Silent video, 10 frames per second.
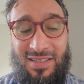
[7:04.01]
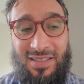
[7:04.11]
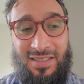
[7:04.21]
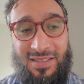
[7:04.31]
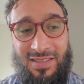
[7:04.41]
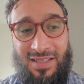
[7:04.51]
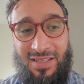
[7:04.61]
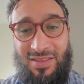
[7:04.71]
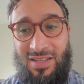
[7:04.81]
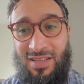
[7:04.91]
Uh,
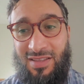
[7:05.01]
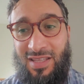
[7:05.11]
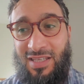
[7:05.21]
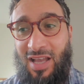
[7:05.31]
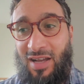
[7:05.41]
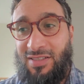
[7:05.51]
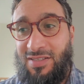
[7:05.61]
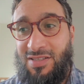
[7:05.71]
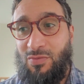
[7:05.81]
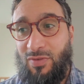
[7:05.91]
the, the, the
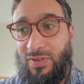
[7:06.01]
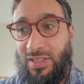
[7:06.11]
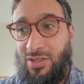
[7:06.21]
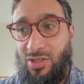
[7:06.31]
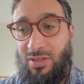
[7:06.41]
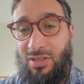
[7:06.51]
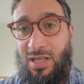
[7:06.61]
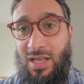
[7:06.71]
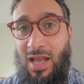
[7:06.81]
guidance, the revelation,